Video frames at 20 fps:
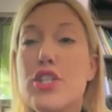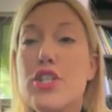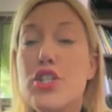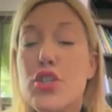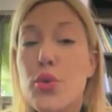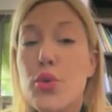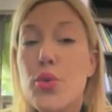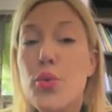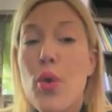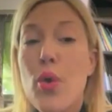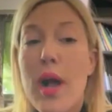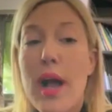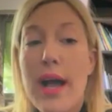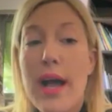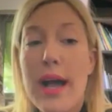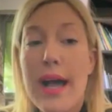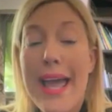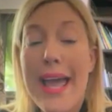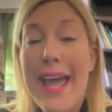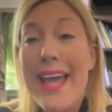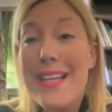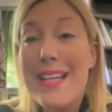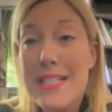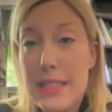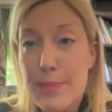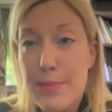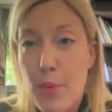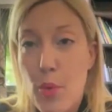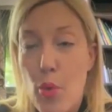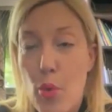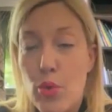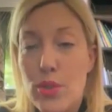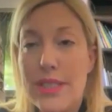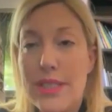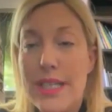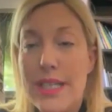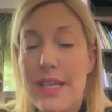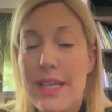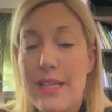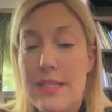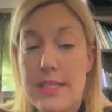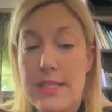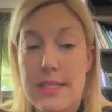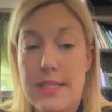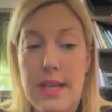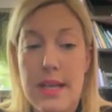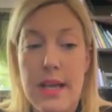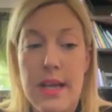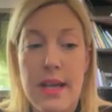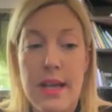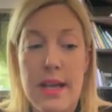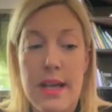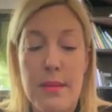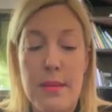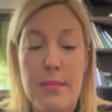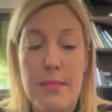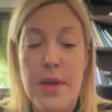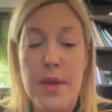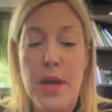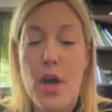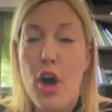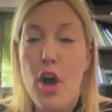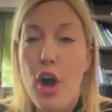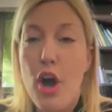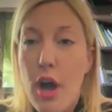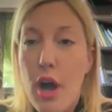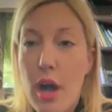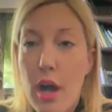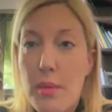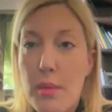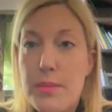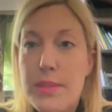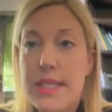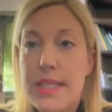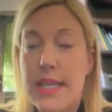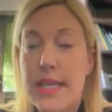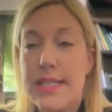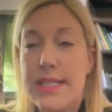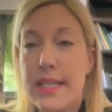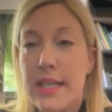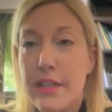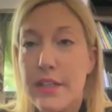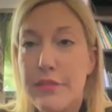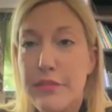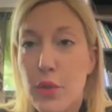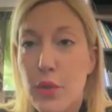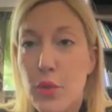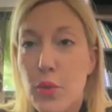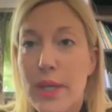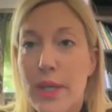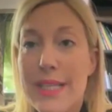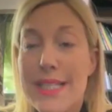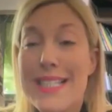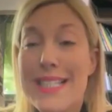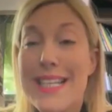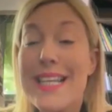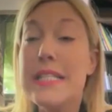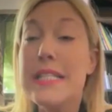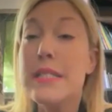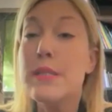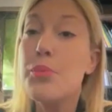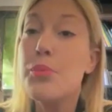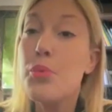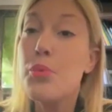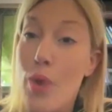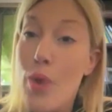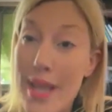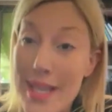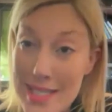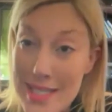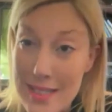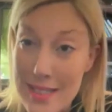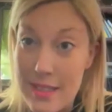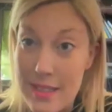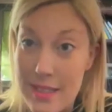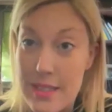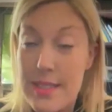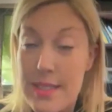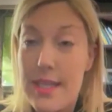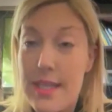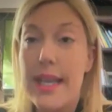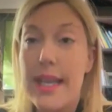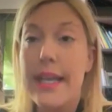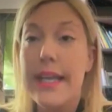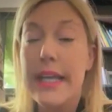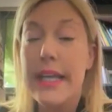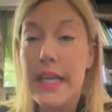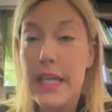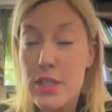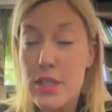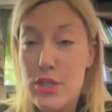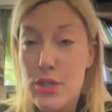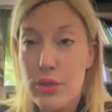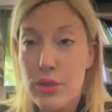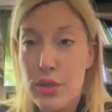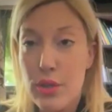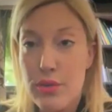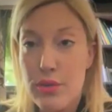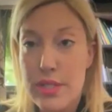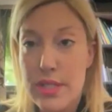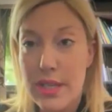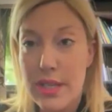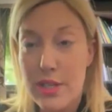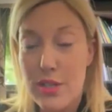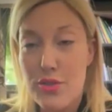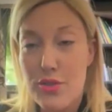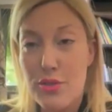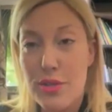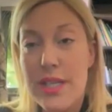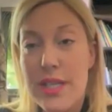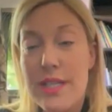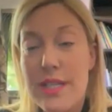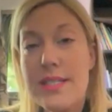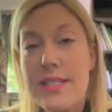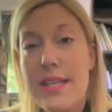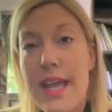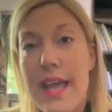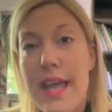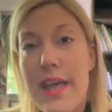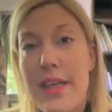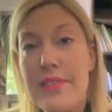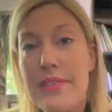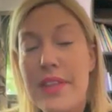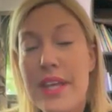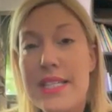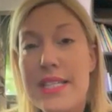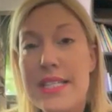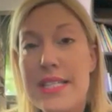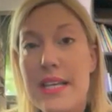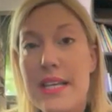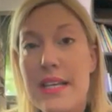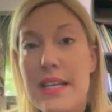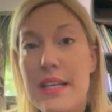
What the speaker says: to export its arms, its influence, its presence into those countries. And there's